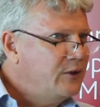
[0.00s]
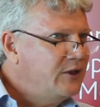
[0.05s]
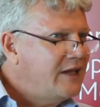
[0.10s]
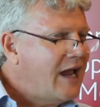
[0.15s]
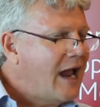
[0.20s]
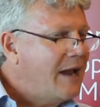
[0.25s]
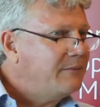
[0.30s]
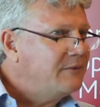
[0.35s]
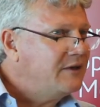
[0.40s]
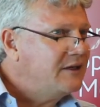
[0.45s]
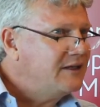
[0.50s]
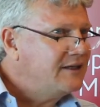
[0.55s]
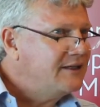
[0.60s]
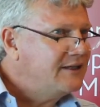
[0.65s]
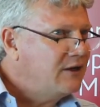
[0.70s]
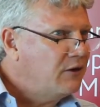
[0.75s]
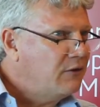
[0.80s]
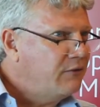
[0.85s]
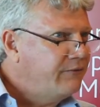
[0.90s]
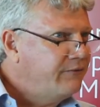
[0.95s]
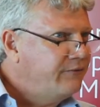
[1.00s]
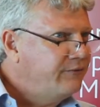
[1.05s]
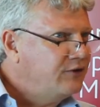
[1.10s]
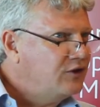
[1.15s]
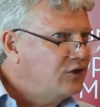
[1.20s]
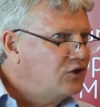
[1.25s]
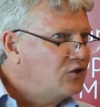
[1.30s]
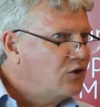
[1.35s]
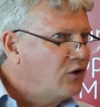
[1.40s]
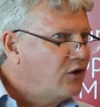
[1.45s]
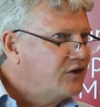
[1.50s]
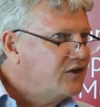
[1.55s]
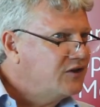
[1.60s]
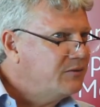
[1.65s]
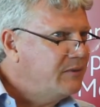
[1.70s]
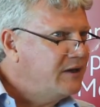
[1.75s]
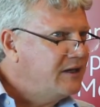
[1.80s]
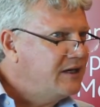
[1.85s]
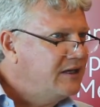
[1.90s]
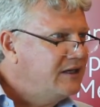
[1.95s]
adapt itself to
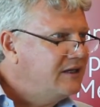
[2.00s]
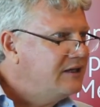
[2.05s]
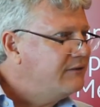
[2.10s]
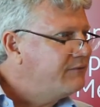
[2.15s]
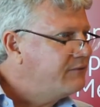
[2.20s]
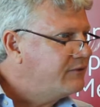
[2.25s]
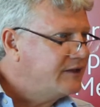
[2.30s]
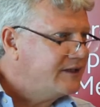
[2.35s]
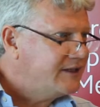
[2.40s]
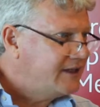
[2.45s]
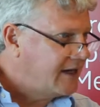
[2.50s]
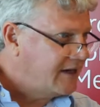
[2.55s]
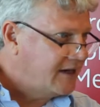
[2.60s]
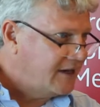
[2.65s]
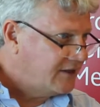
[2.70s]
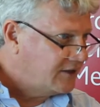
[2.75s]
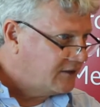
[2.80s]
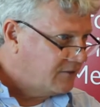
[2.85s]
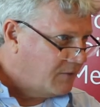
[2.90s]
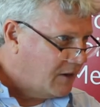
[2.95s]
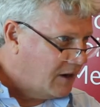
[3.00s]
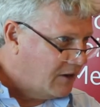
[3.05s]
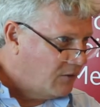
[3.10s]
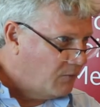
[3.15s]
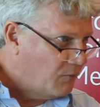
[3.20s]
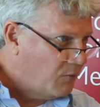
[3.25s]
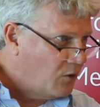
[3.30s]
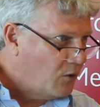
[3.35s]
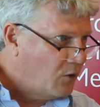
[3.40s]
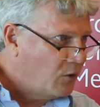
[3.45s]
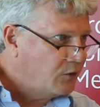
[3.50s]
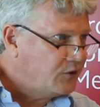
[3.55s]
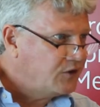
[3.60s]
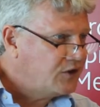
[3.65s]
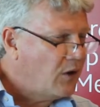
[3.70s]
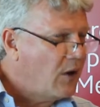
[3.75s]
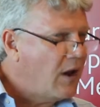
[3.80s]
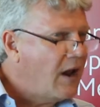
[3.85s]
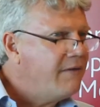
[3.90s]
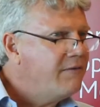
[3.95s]
transmit in different settings around the world.
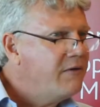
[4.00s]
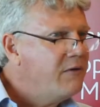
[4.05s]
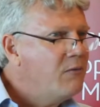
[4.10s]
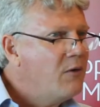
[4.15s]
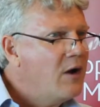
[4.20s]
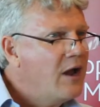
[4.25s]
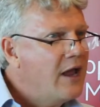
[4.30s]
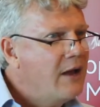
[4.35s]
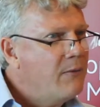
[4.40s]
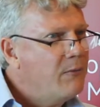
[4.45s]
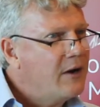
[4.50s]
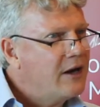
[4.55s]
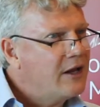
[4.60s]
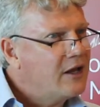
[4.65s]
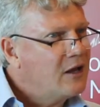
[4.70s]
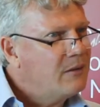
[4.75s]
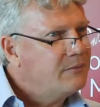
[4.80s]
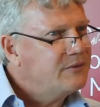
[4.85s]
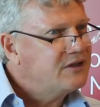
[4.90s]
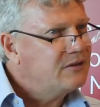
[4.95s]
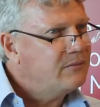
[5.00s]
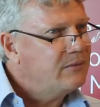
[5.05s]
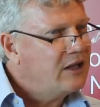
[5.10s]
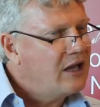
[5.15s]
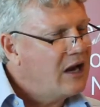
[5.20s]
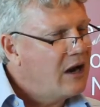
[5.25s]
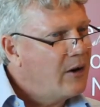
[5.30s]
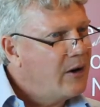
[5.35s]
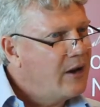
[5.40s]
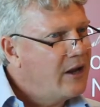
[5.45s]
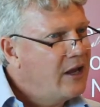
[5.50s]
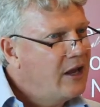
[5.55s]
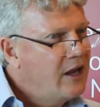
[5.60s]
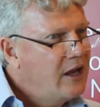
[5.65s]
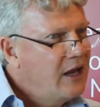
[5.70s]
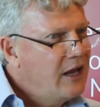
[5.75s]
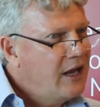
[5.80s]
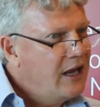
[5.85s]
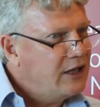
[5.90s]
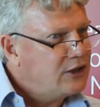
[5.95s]
So everywhere, when it comes to malaria,
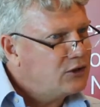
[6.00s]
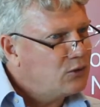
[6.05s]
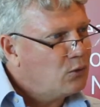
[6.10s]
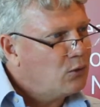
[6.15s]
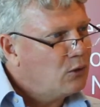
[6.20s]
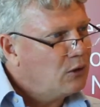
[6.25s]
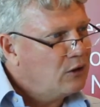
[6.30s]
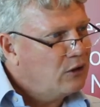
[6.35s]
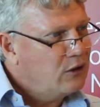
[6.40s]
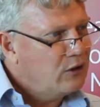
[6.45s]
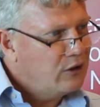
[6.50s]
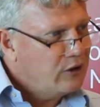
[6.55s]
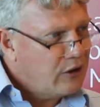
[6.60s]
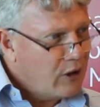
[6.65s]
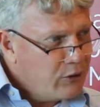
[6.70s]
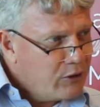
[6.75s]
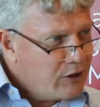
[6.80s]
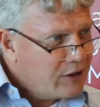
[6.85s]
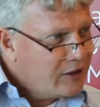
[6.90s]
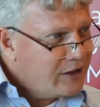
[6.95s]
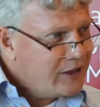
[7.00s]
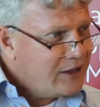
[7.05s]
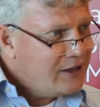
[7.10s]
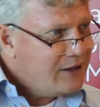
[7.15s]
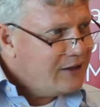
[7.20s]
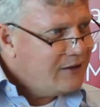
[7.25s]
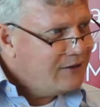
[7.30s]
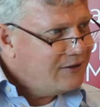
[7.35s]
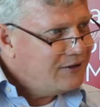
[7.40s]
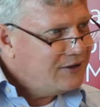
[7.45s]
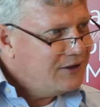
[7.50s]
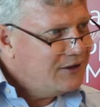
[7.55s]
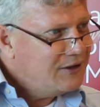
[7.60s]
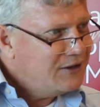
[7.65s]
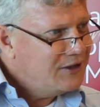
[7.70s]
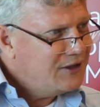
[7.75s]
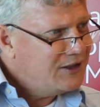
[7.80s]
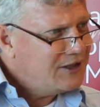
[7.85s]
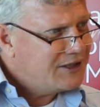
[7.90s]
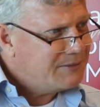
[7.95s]
it's all locally
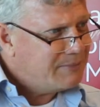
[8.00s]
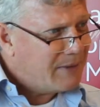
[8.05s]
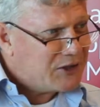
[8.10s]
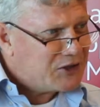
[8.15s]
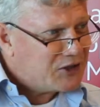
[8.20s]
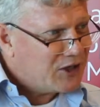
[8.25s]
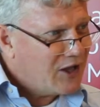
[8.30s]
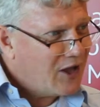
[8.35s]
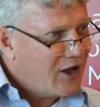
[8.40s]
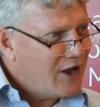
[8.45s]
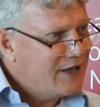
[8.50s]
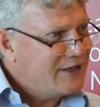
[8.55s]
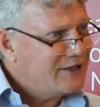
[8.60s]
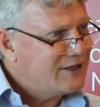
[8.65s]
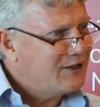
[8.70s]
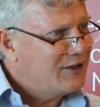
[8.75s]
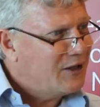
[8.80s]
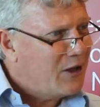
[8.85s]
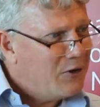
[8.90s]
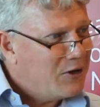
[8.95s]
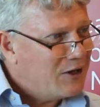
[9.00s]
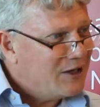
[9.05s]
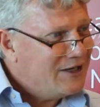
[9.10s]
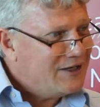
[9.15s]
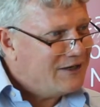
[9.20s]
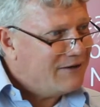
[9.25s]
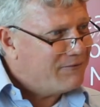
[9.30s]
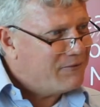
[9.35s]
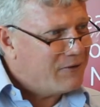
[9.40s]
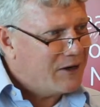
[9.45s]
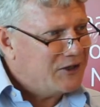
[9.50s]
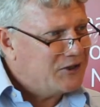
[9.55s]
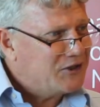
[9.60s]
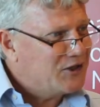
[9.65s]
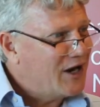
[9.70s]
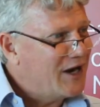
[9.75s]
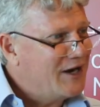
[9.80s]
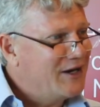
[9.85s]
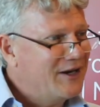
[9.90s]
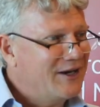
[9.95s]
specialised, locally
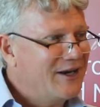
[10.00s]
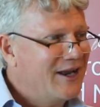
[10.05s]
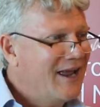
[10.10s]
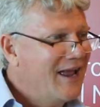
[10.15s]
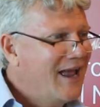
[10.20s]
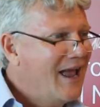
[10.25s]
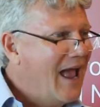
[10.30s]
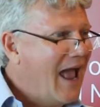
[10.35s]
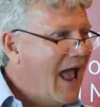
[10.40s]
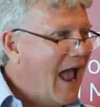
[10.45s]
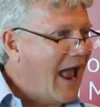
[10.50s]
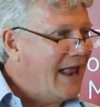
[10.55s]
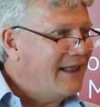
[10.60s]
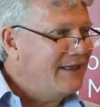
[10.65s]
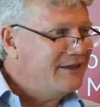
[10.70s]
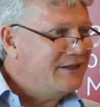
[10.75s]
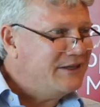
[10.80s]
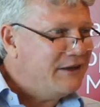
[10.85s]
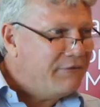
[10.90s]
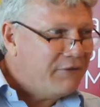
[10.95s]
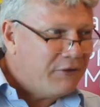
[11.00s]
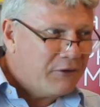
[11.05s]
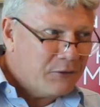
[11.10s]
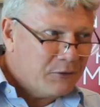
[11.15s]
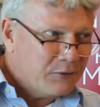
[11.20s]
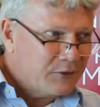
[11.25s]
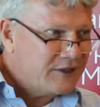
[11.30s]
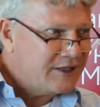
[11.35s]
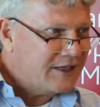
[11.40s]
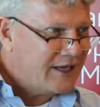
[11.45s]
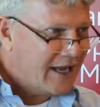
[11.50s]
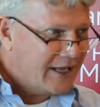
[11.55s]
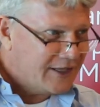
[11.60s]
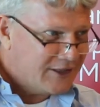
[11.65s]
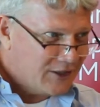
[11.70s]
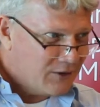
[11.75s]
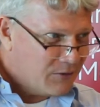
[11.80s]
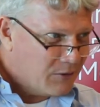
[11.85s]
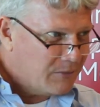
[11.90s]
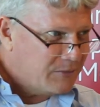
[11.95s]
differentiated, and difficult to get
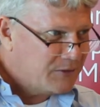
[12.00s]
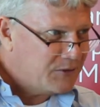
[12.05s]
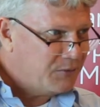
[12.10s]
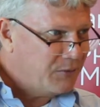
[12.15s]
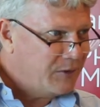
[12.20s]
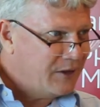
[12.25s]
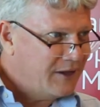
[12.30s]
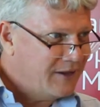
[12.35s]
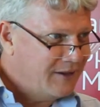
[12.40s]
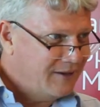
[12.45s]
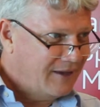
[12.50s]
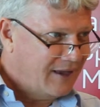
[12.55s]
to grips with